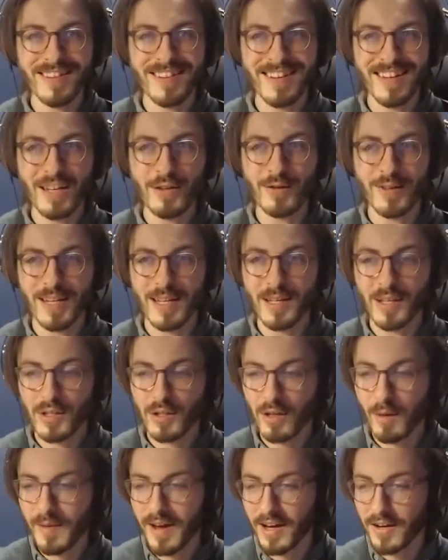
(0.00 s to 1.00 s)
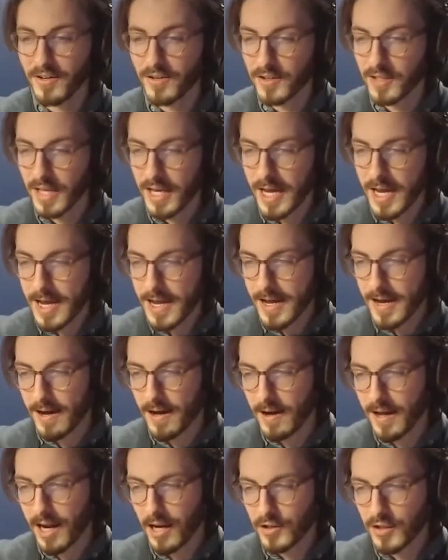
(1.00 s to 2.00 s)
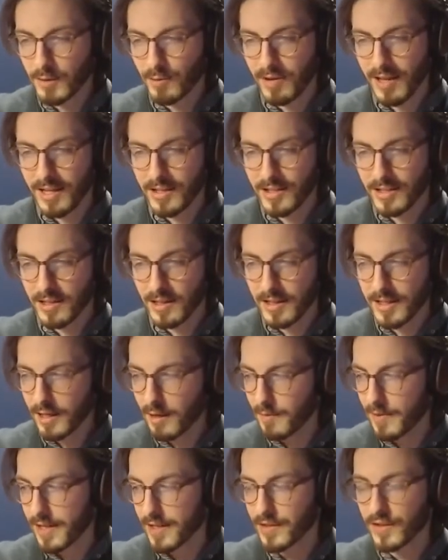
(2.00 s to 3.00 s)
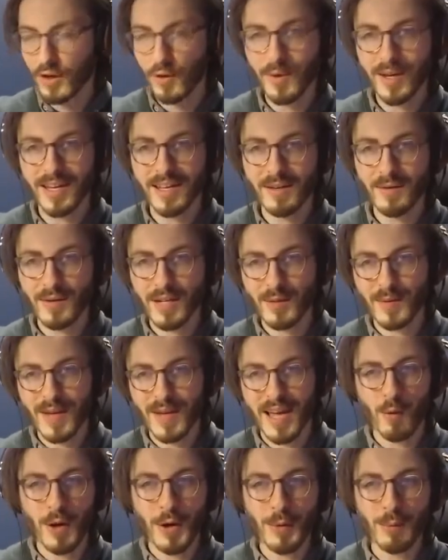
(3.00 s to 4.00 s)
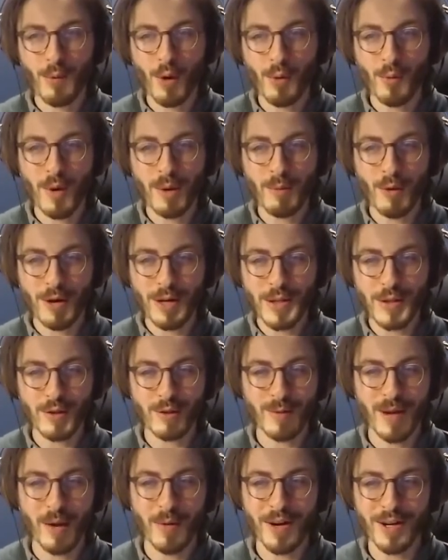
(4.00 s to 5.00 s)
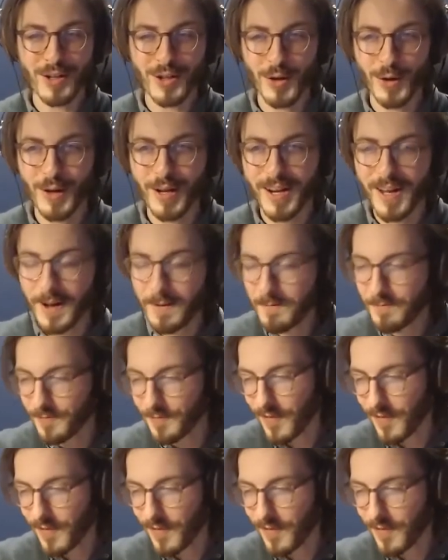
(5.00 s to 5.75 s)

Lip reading: intricate strum patterns. And I'll just play just a little bit so we can, because we have one more instrument I want to show you today.